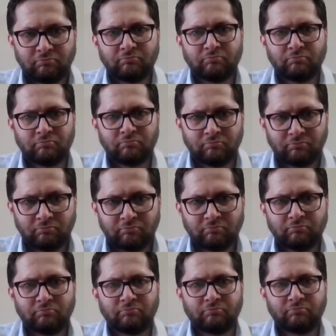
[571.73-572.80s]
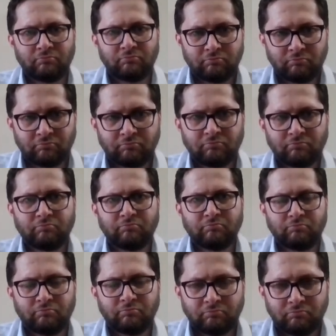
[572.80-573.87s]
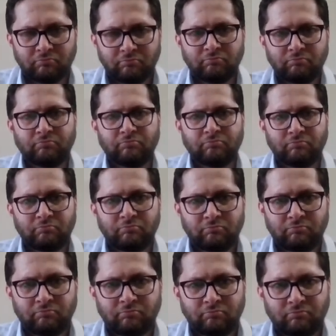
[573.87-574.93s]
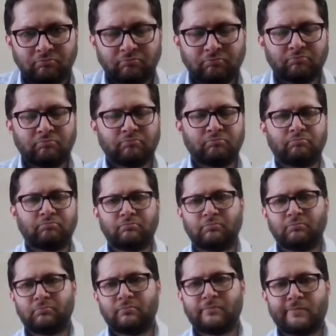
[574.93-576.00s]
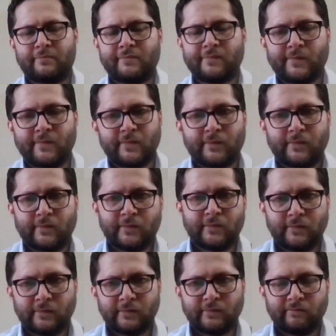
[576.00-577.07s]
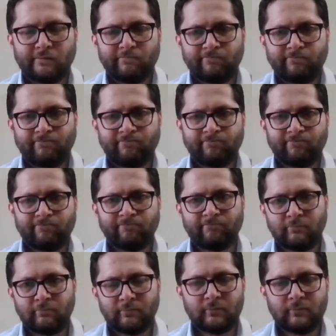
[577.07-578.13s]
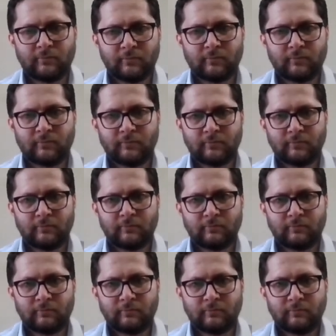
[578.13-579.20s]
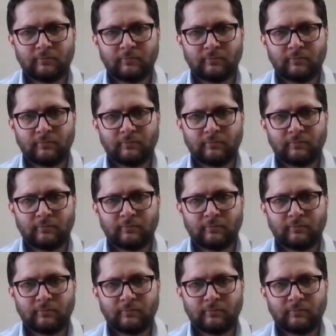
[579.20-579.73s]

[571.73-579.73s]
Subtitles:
The person shown says nothing.